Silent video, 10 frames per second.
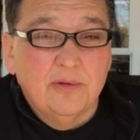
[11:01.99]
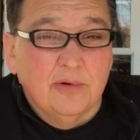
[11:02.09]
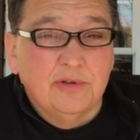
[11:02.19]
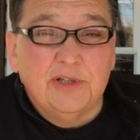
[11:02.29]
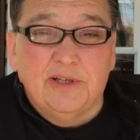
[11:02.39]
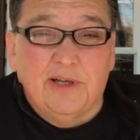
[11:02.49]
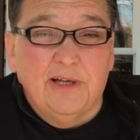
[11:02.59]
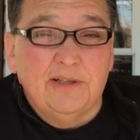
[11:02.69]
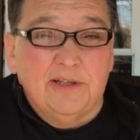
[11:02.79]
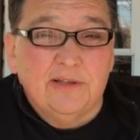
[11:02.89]
13,
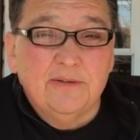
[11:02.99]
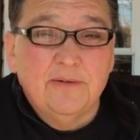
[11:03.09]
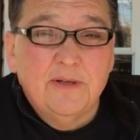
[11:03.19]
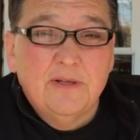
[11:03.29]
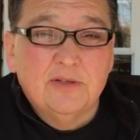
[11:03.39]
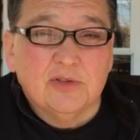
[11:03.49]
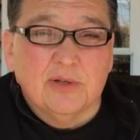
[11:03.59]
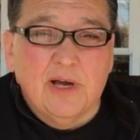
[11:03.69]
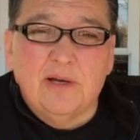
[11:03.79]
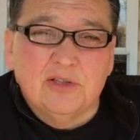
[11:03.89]
18. So
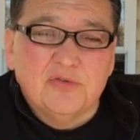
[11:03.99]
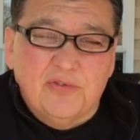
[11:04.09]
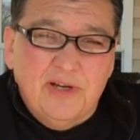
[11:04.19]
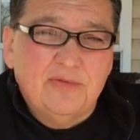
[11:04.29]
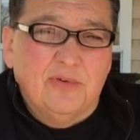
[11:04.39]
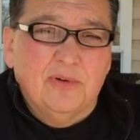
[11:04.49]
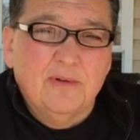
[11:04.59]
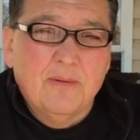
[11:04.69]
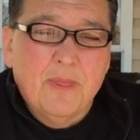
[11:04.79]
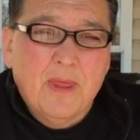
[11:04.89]
God is faithful
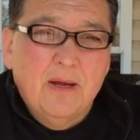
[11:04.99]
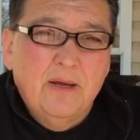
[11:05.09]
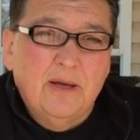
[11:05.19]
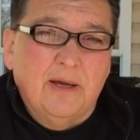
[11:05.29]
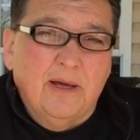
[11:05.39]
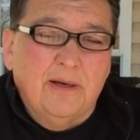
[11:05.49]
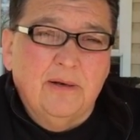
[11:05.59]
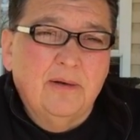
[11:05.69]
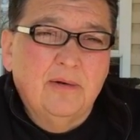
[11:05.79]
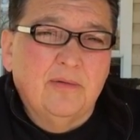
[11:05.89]

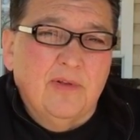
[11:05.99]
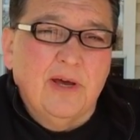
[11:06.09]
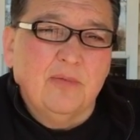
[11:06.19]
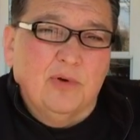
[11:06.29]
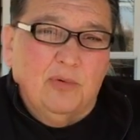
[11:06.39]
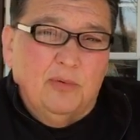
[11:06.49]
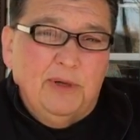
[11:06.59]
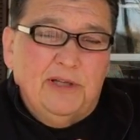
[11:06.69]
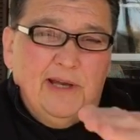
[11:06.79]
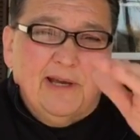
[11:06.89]
and then we will be
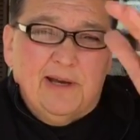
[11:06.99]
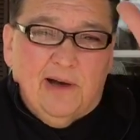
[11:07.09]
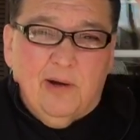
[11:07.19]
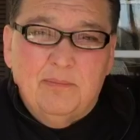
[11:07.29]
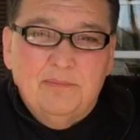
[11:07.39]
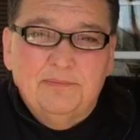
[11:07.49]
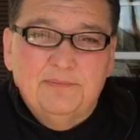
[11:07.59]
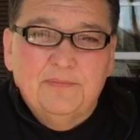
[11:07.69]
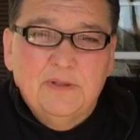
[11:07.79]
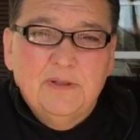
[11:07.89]
taken up.
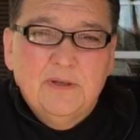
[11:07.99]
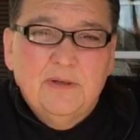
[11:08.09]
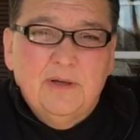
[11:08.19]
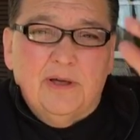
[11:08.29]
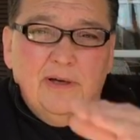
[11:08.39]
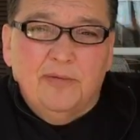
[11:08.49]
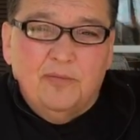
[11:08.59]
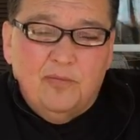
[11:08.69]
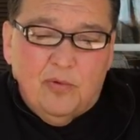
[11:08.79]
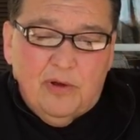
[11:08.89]
And
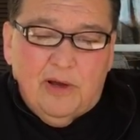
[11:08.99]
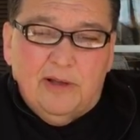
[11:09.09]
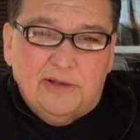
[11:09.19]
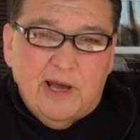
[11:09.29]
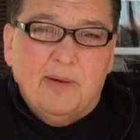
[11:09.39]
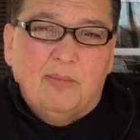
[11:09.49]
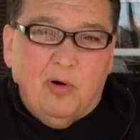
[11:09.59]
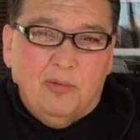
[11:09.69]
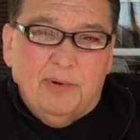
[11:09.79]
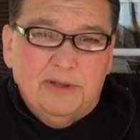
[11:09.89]
at that
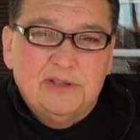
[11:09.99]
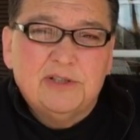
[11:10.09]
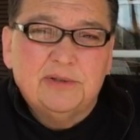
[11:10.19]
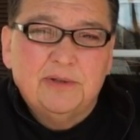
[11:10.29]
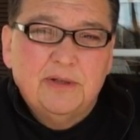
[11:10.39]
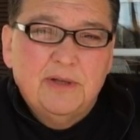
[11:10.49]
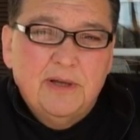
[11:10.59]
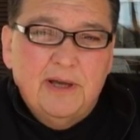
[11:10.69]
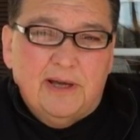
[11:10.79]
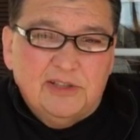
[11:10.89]
moment,
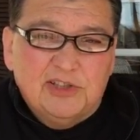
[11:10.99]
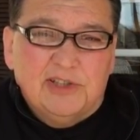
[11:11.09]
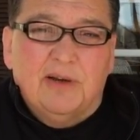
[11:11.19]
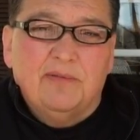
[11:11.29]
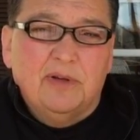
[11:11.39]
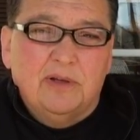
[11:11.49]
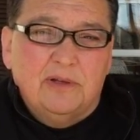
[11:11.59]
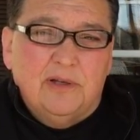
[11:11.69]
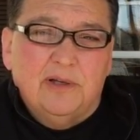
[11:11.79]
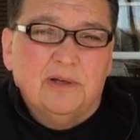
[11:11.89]
a seven
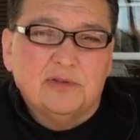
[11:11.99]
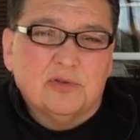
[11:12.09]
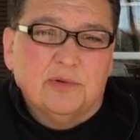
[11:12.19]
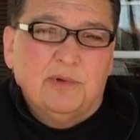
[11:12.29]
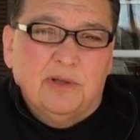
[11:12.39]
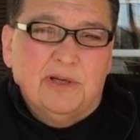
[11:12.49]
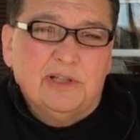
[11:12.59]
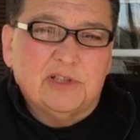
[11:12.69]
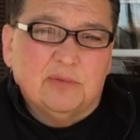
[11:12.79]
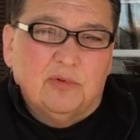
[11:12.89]
year
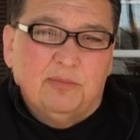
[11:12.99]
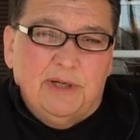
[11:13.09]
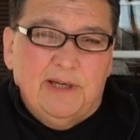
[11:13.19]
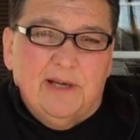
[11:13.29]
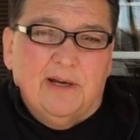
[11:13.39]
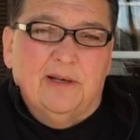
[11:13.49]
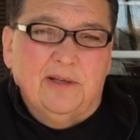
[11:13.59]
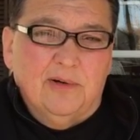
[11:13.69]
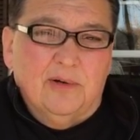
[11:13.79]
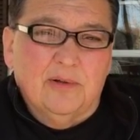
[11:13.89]
tribulation will begin on
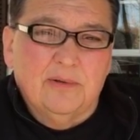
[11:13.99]
the earth.